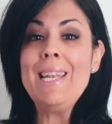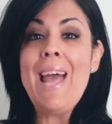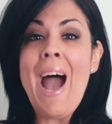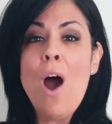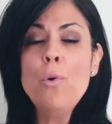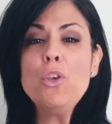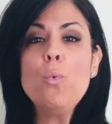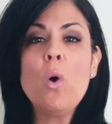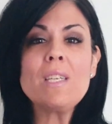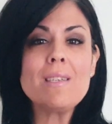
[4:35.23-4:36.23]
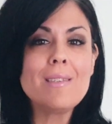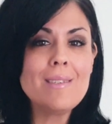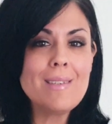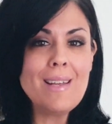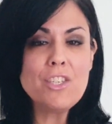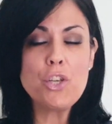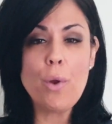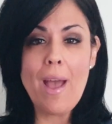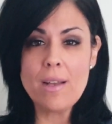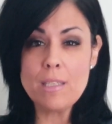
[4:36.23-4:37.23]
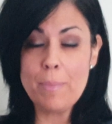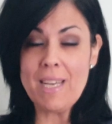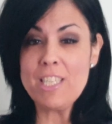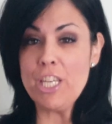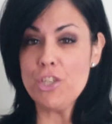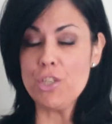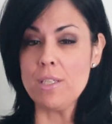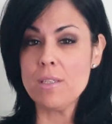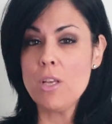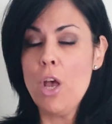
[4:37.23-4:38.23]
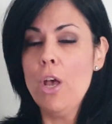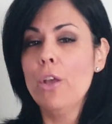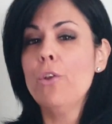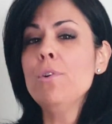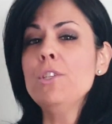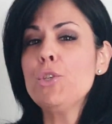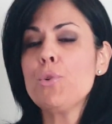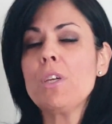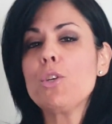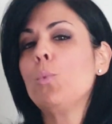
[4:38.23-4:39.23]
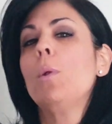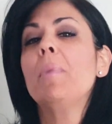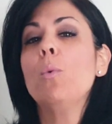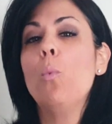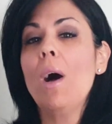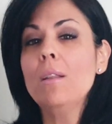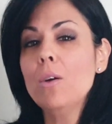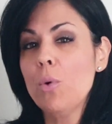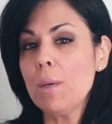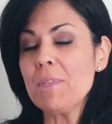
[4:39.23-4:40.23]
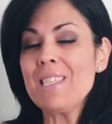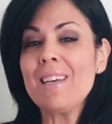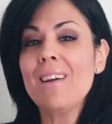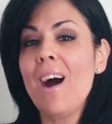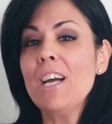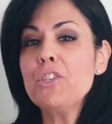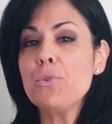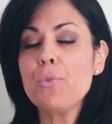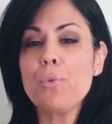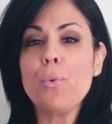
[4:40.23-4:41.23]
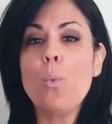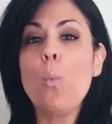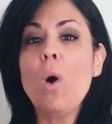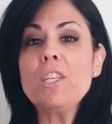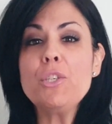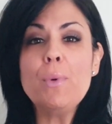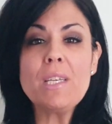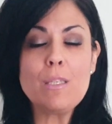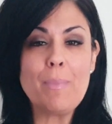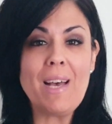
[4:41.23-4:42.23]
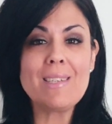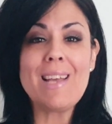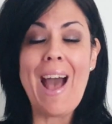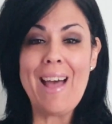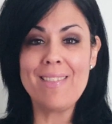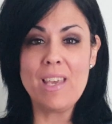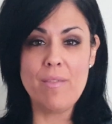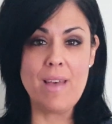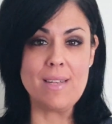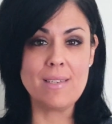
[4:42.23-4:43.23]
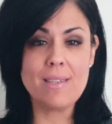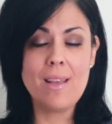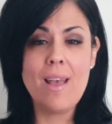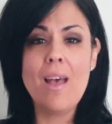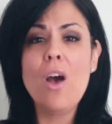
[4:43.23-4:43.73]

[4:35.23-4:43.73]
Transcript: Now you want to set your expectations. Your instructor will be well equipped to guide you through what to expect at the event.